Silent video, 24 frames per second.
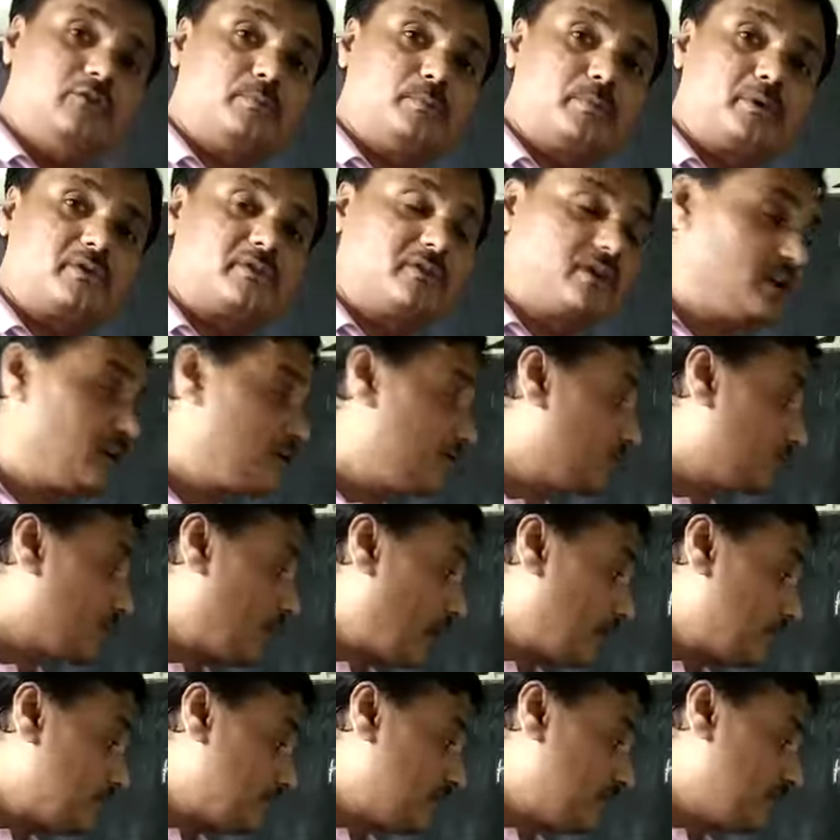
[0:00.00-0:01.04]
present
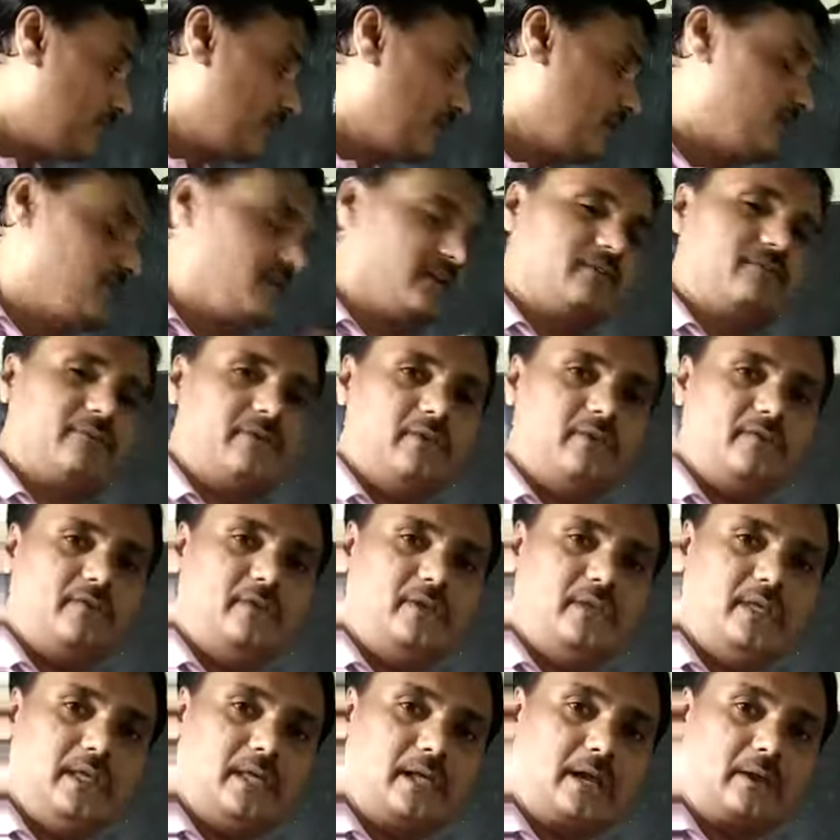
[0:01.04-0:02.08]
from the free surface
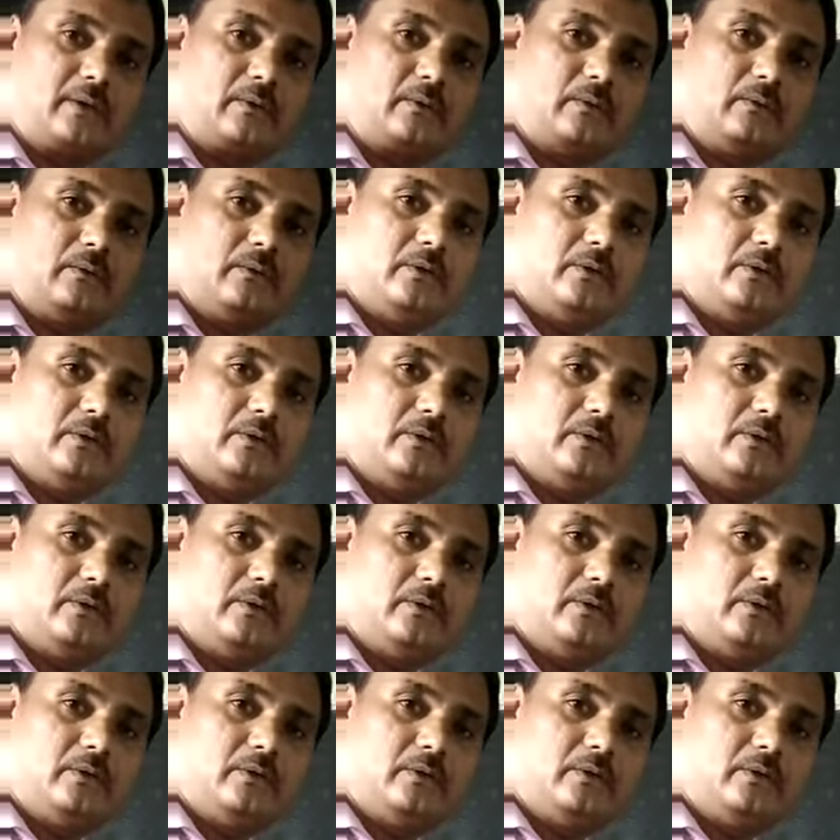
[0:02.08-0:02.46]
here now.